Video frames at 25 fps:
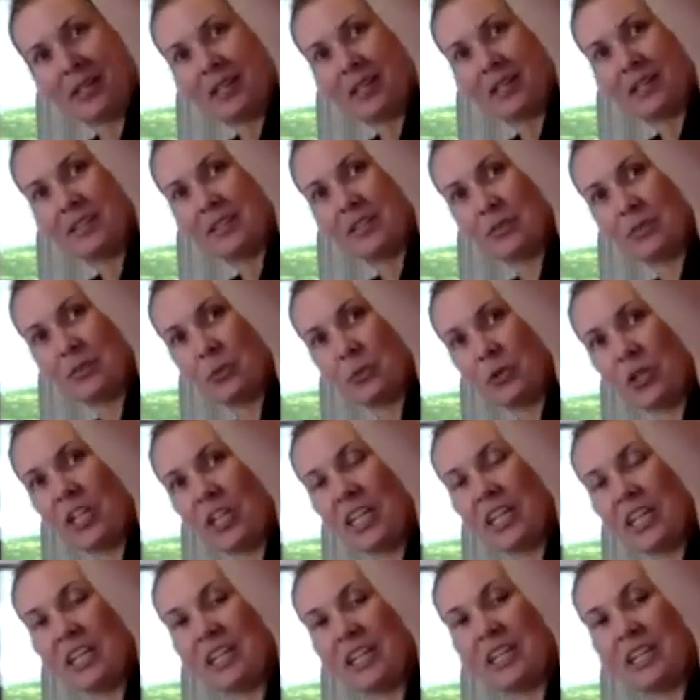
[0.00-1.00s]
So we're
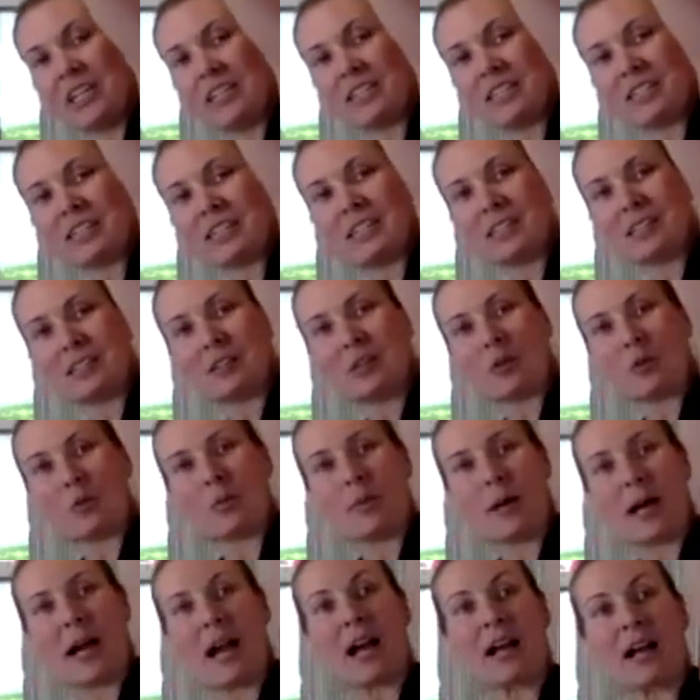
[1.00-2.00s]
getting into the low
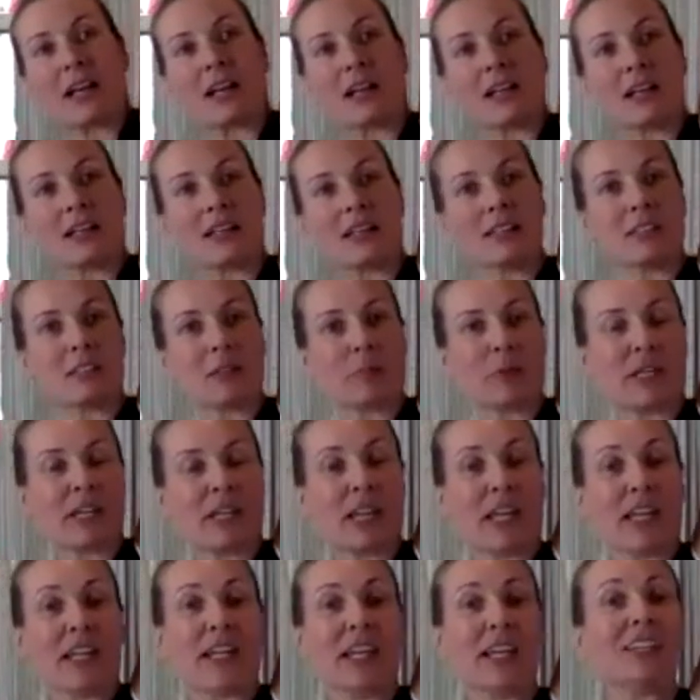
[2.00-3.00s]
back a little bit
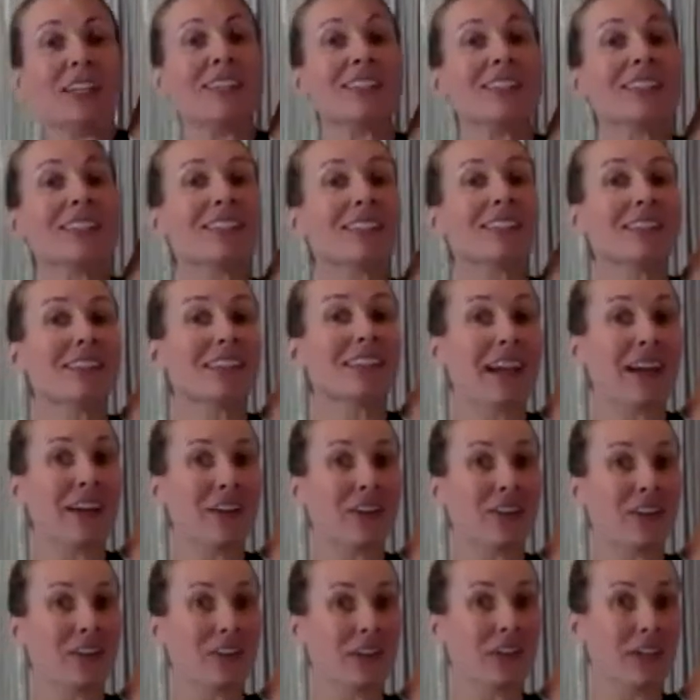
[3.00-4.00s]
and into the
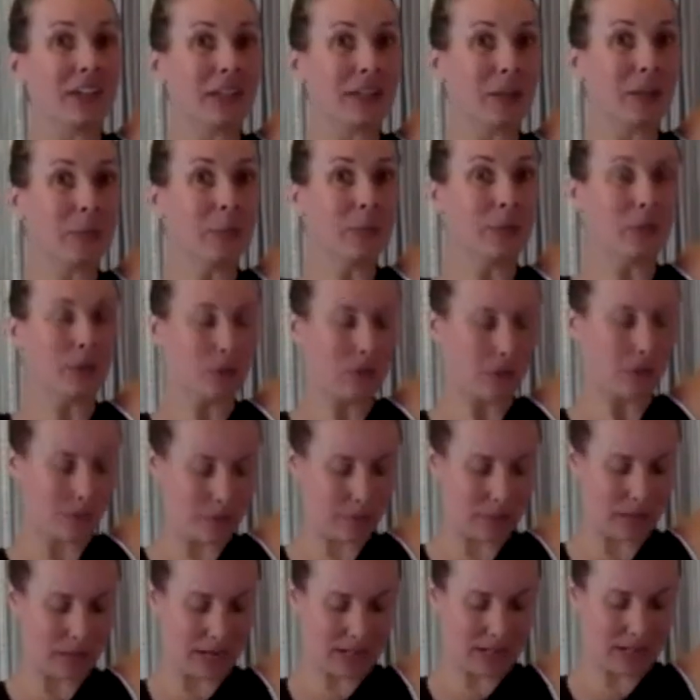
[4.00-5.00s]
outer hip. You come
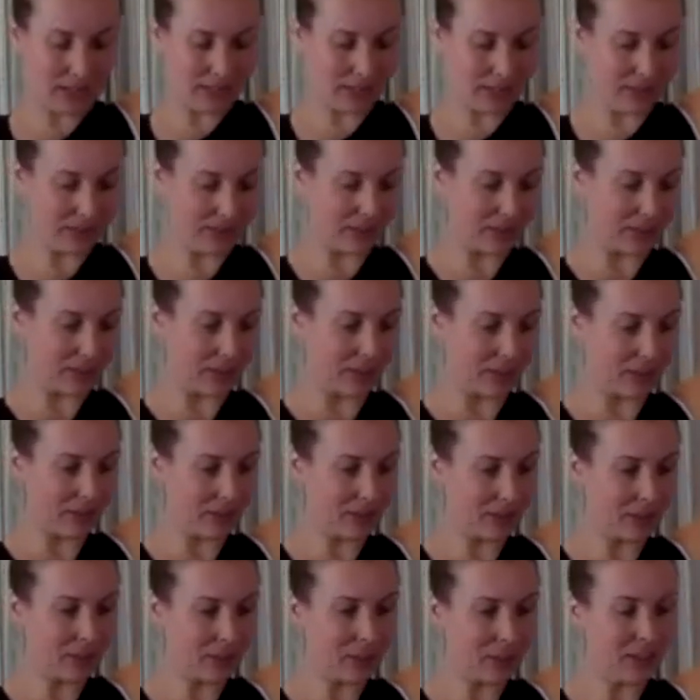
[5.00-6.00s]
back to
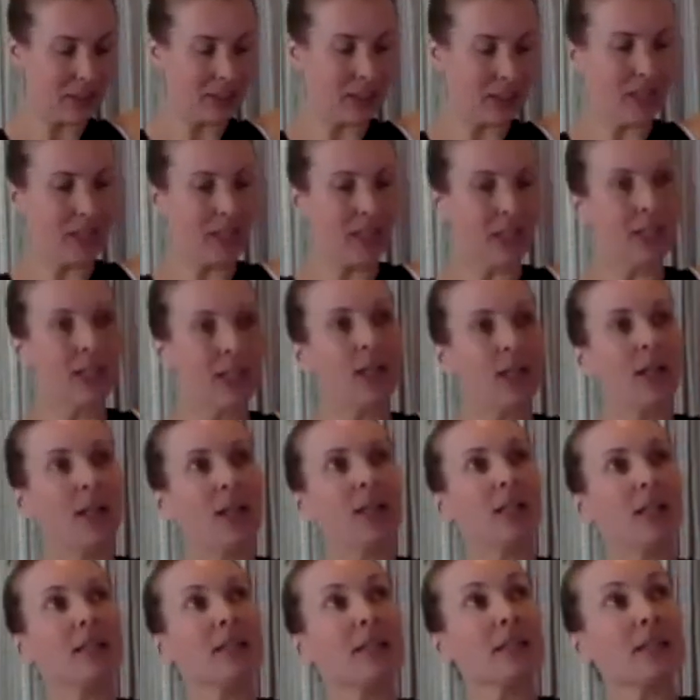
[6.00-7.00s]
center,
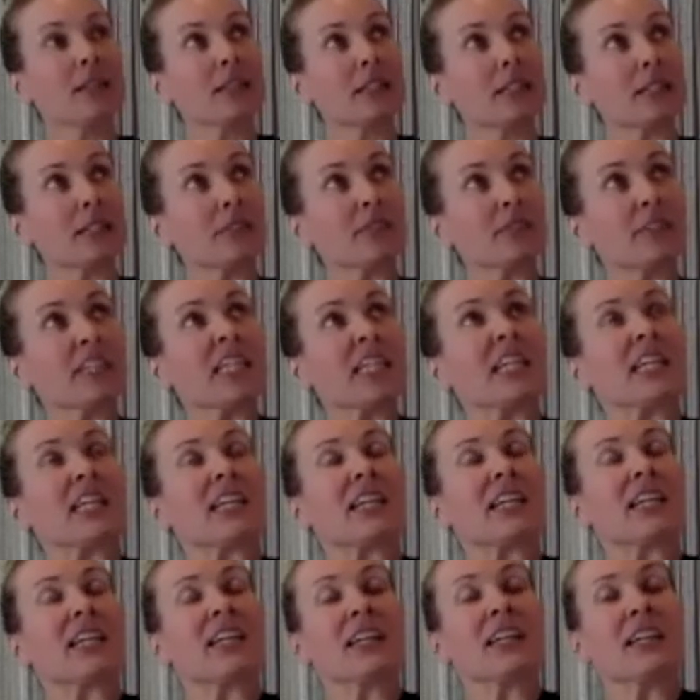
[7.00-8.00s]

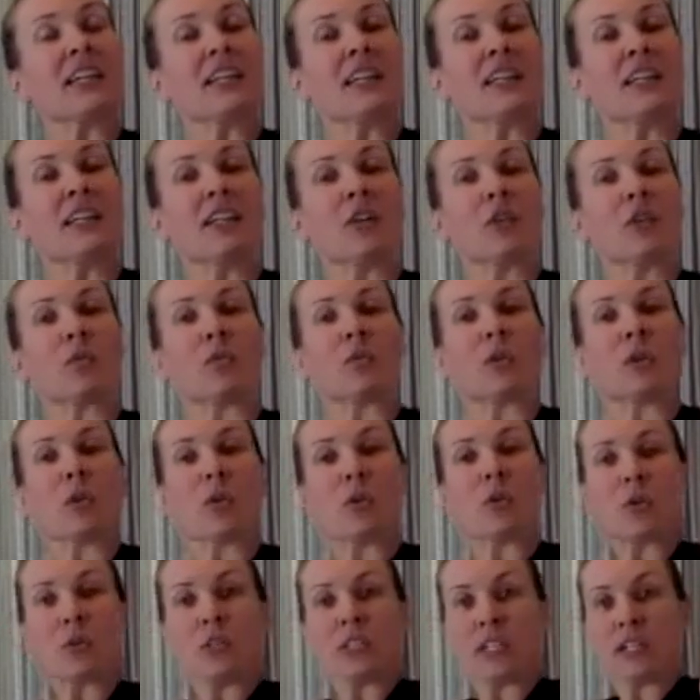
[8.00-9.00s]
lifting,
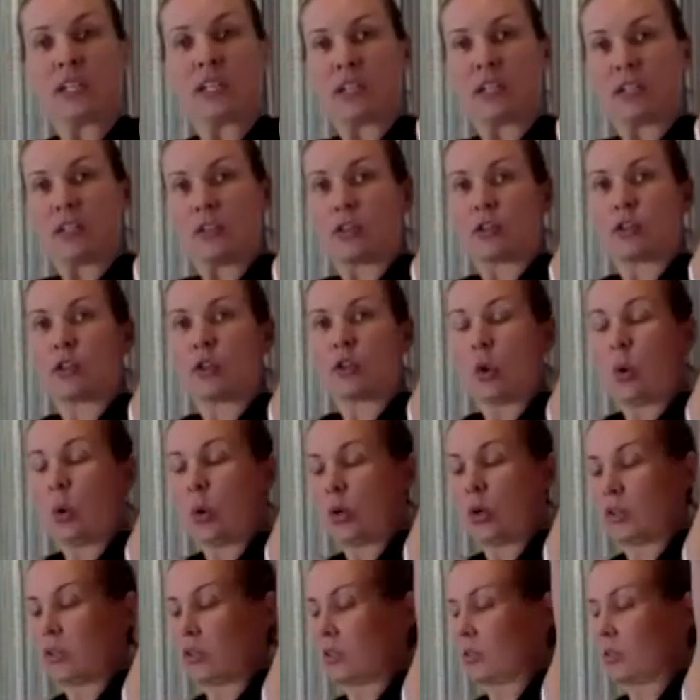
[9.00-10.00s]
rotating your
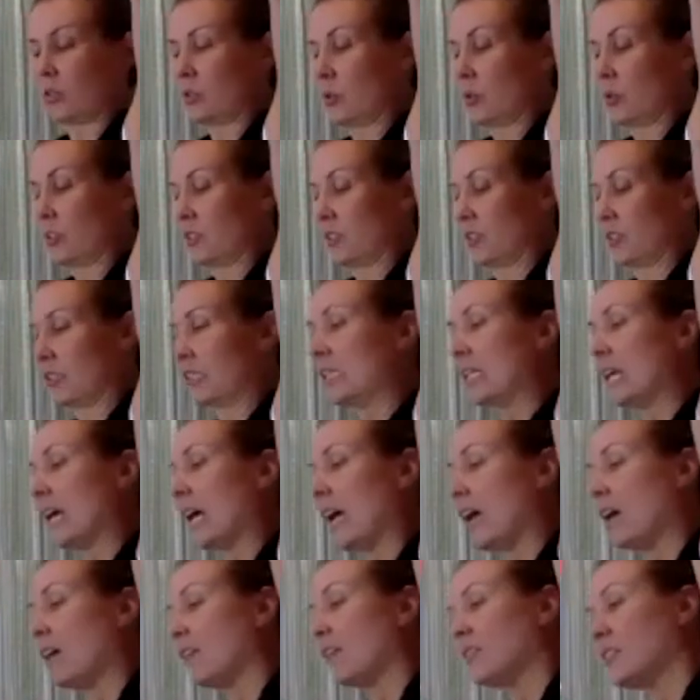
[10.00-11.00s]
torso towards the
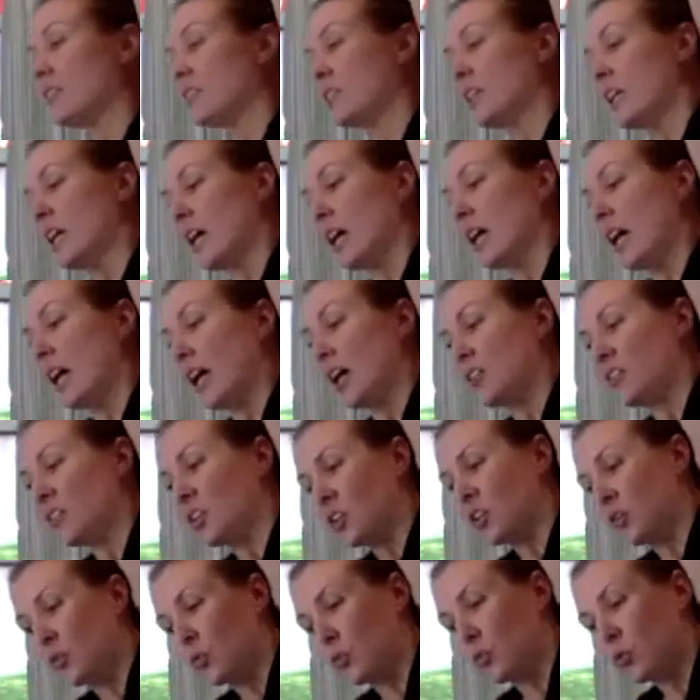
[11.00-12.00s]
left, and
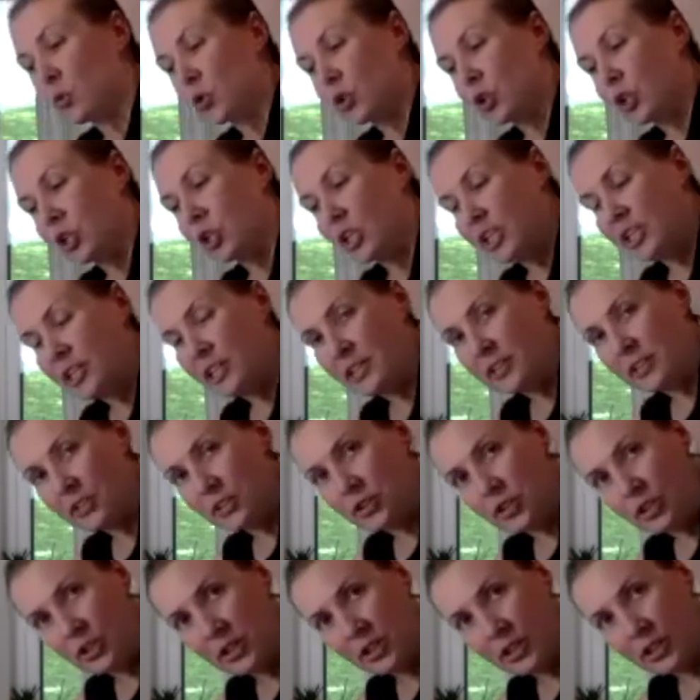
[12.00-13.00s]
then
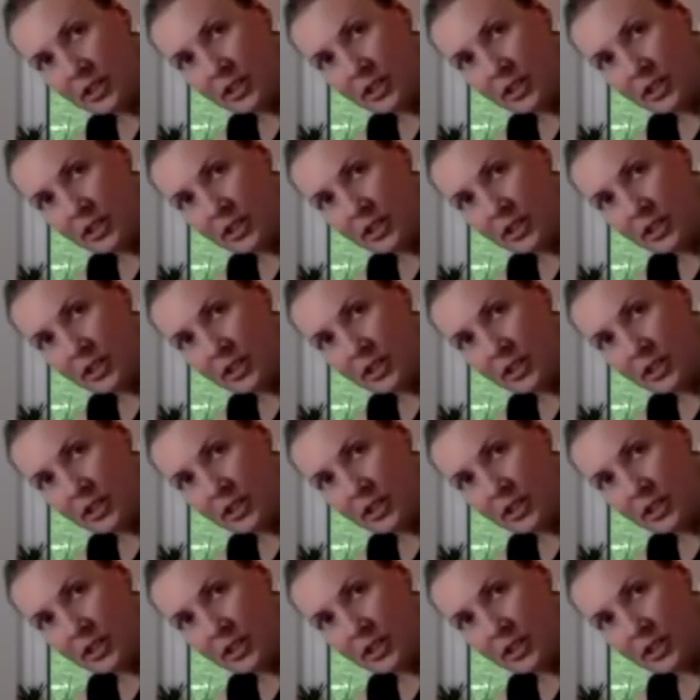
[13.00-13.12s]
reach.